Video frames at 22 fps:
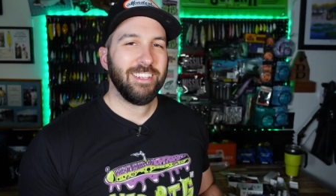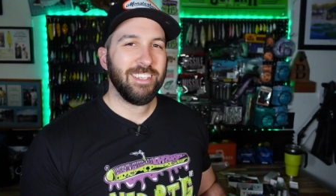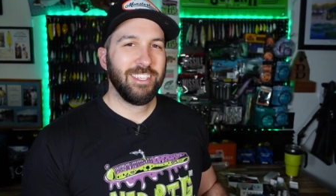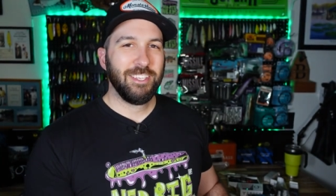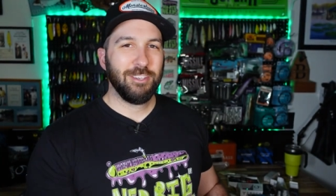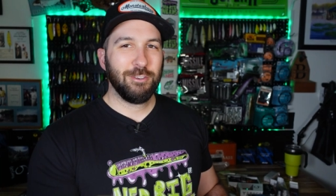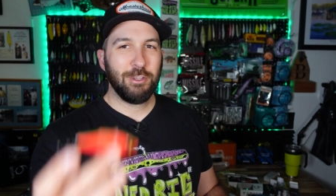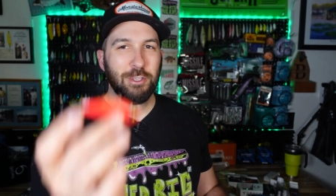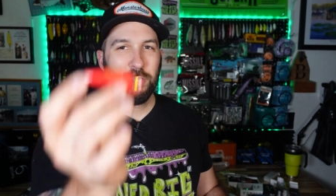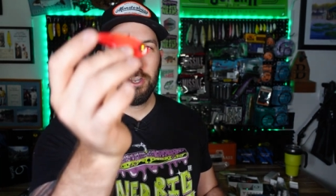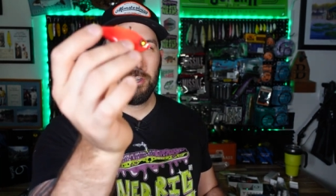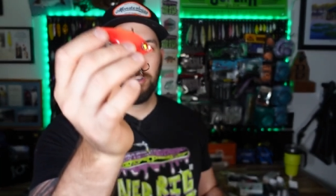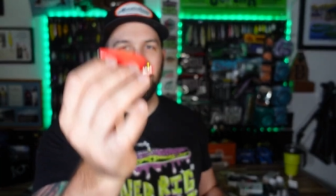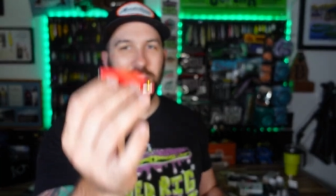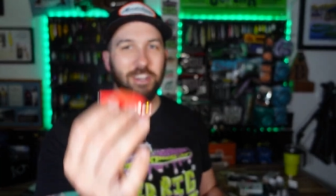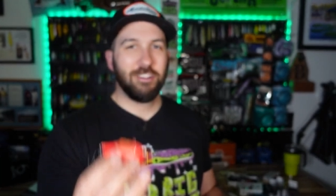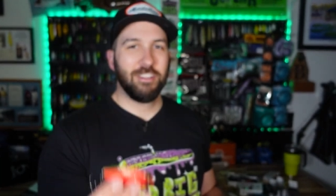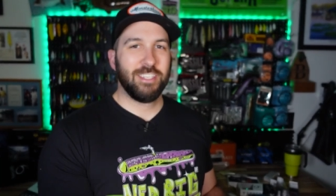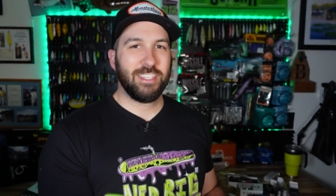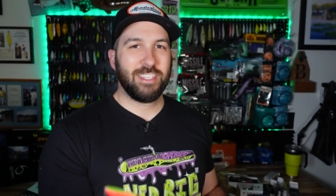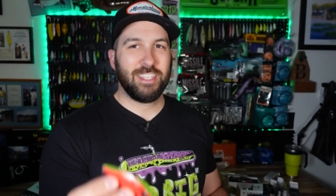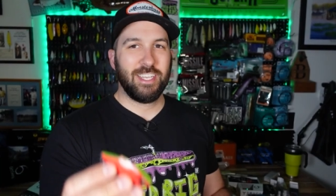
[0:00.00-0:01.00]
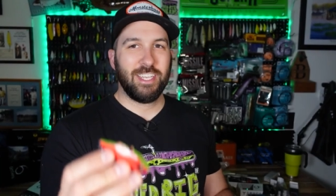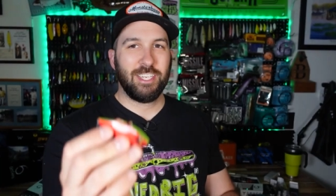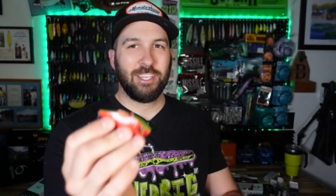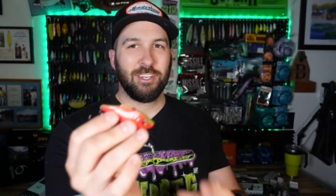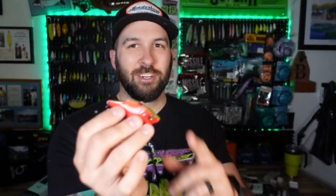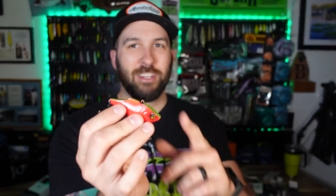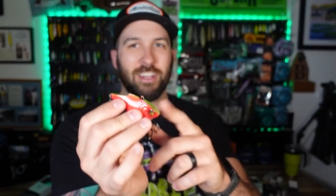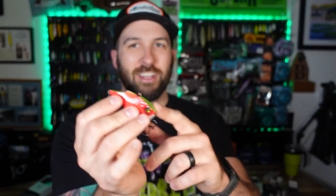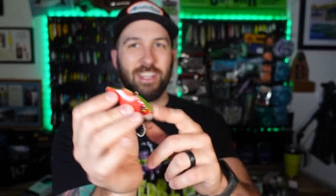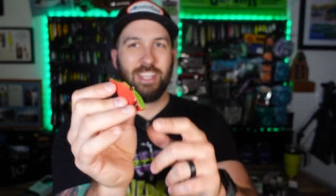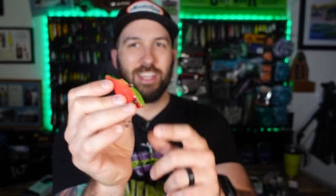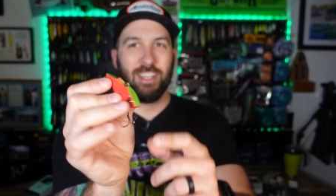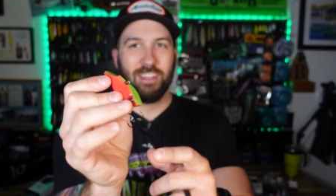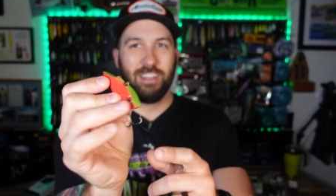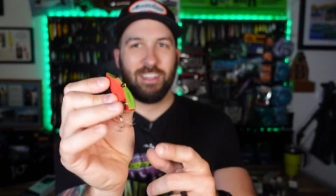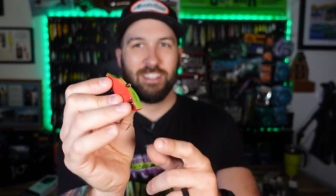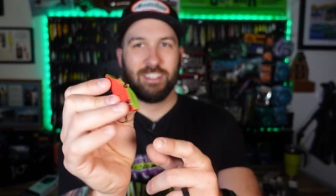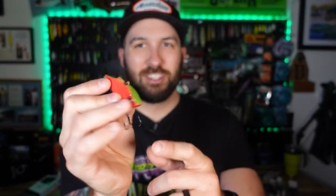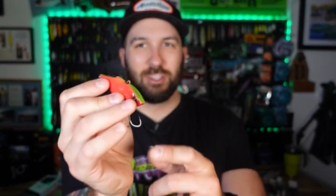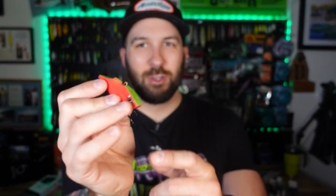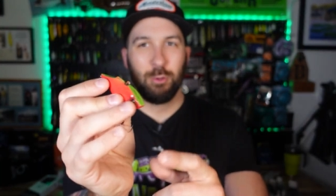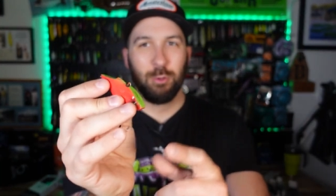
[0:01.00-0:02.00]
You yo-yo this thing, you're gonna get
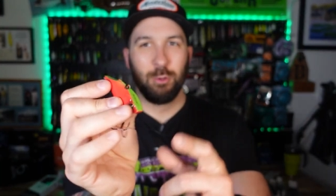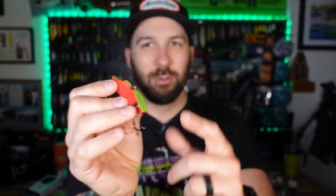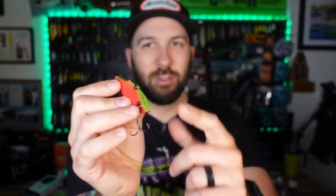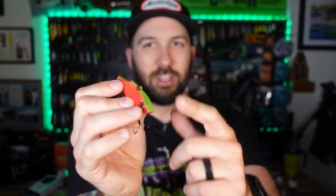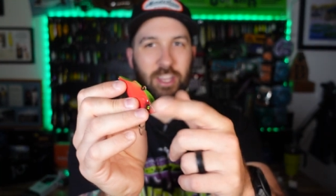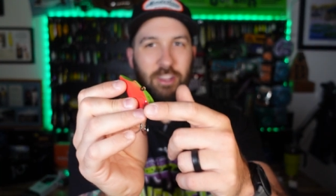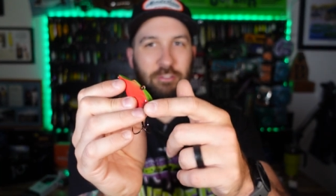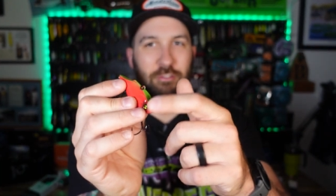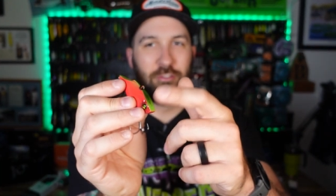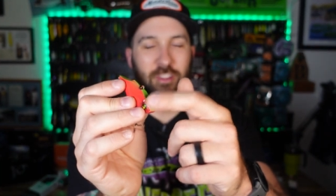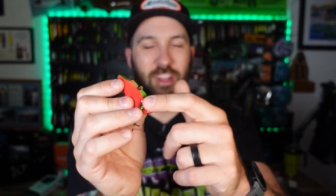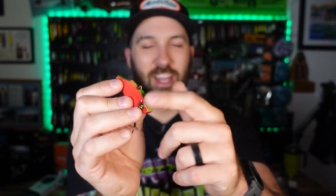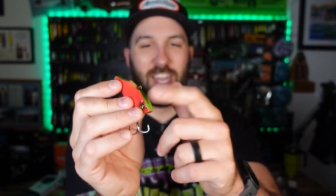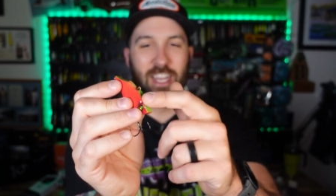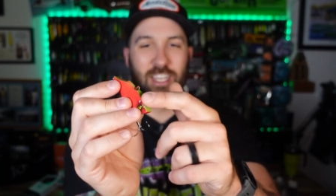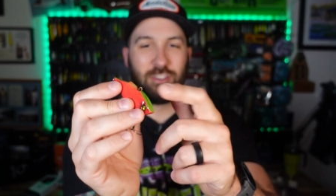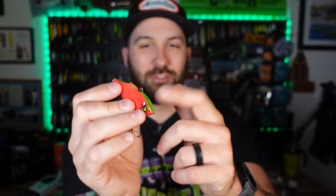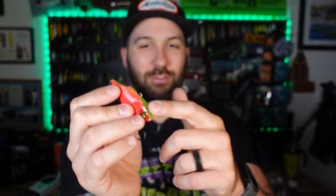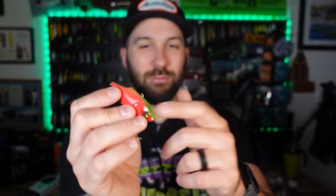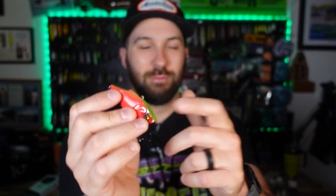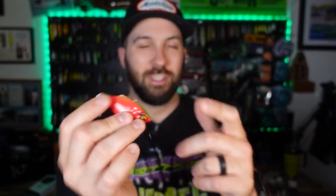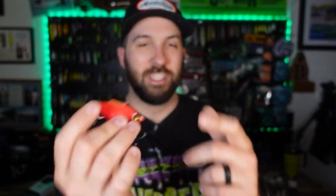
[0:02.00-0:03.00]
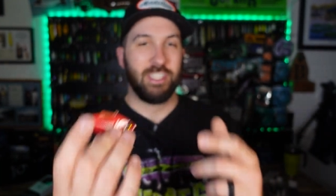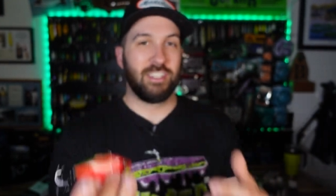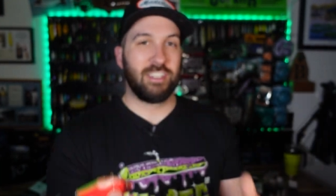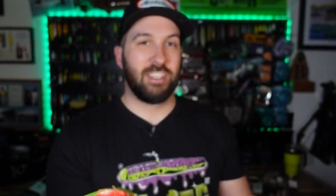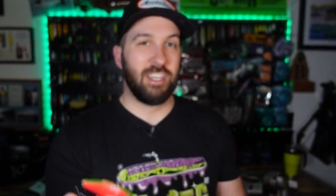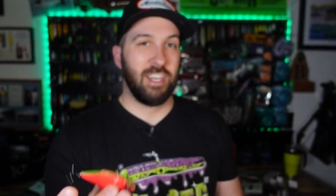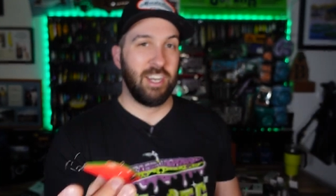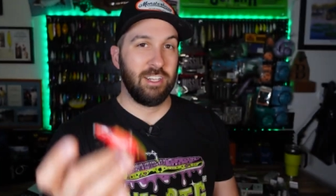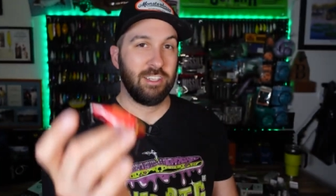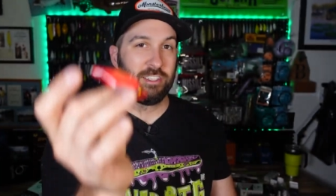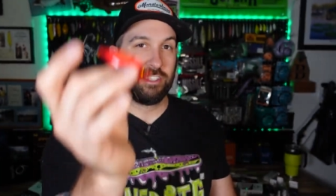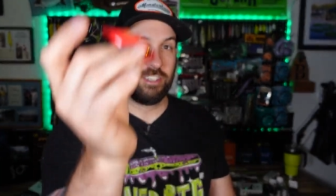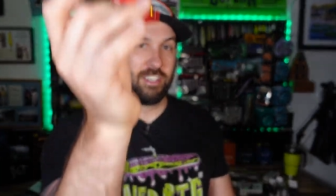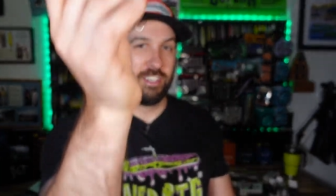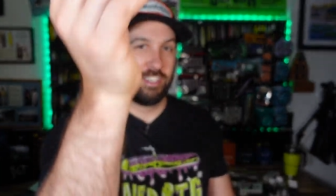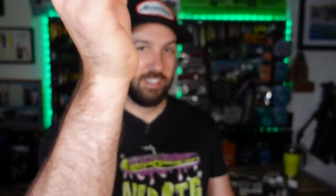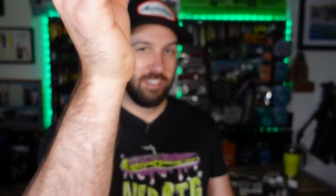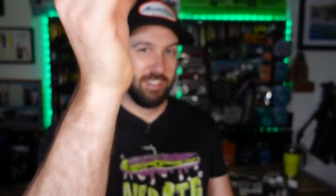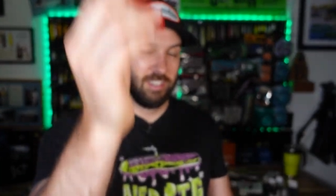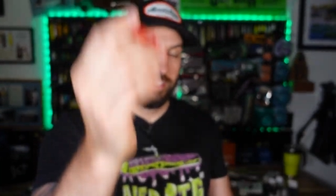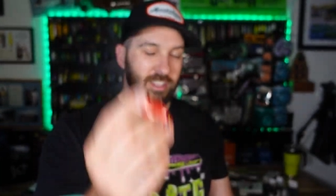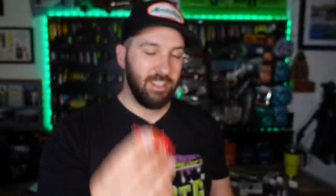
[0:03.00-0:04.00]
this cool like flash from this color
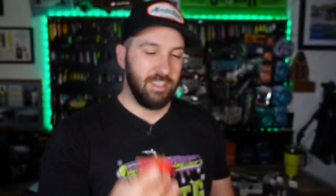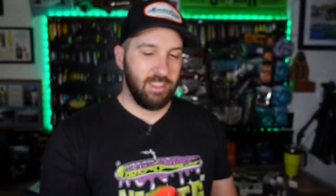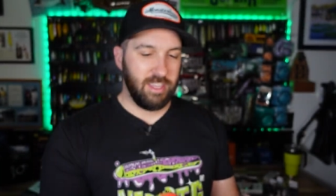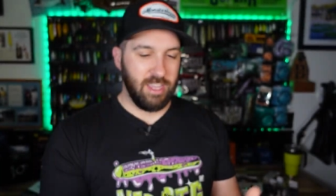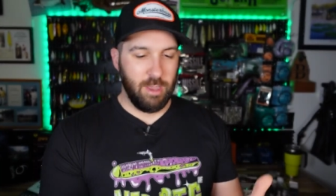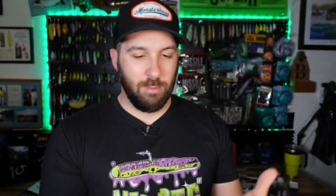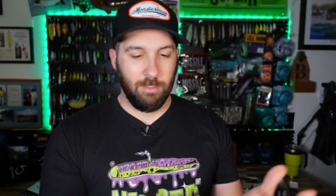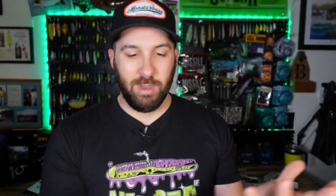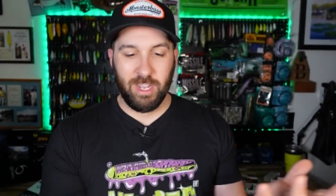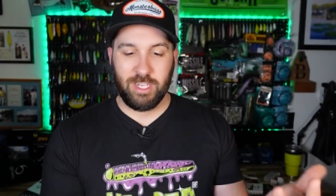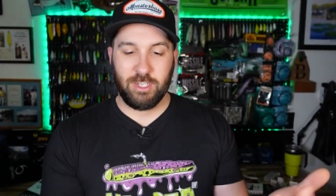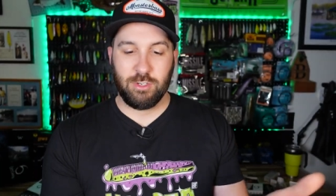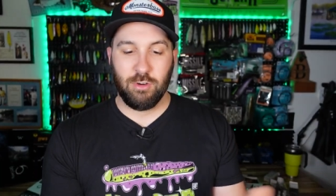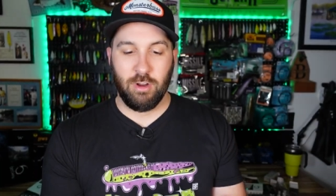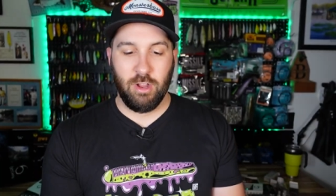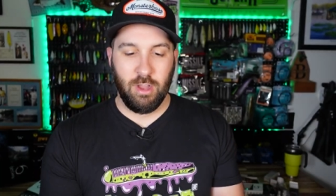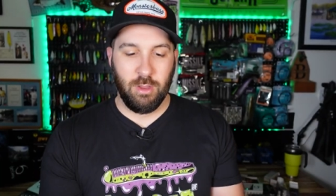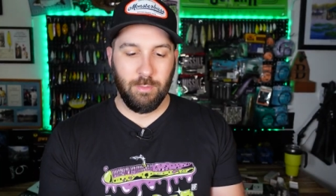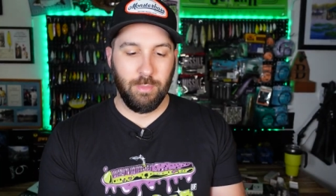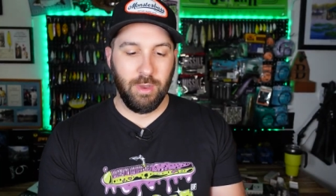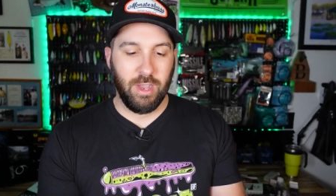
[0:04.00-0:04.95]
that might draw a